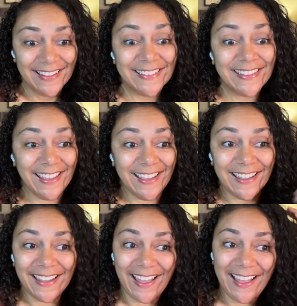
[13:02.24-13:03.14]

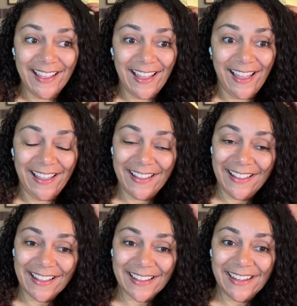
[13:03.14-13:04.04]
Yeah,
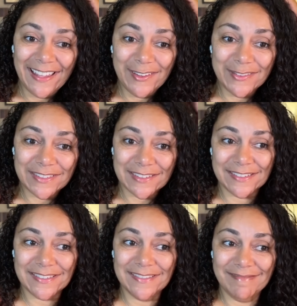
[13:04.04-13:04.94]

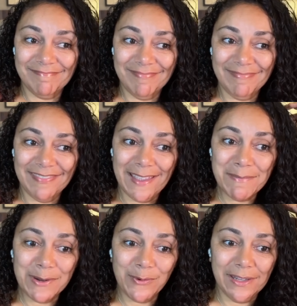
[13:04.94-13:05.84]
clowns, give me
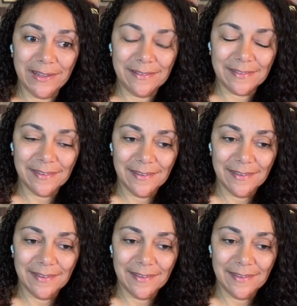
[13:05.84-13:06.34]
the willies.